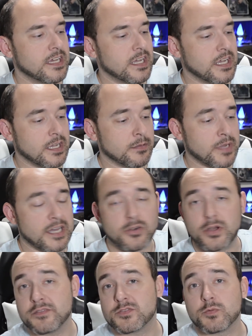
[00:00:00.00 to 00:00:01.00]
I
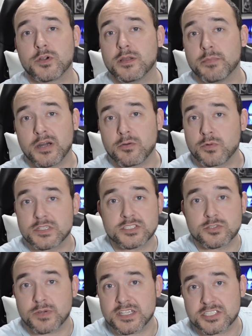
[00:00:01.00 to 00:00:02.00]
don't have to worry about which
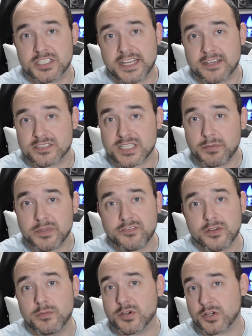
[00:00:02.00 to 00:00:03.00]
direction the air is coming
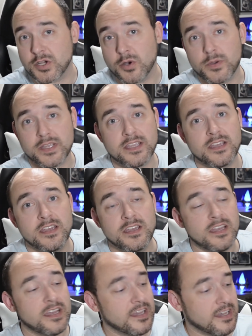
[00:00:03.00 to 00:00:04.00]
from or going.
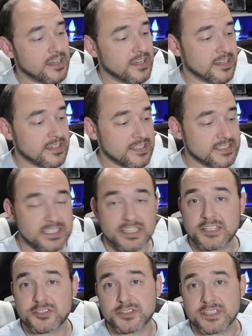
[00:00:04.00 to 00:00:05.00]
It's a
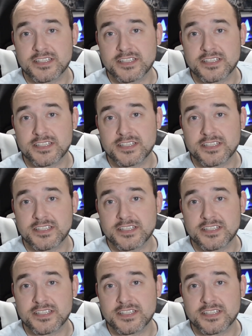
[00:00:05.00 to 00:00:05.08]
luxury.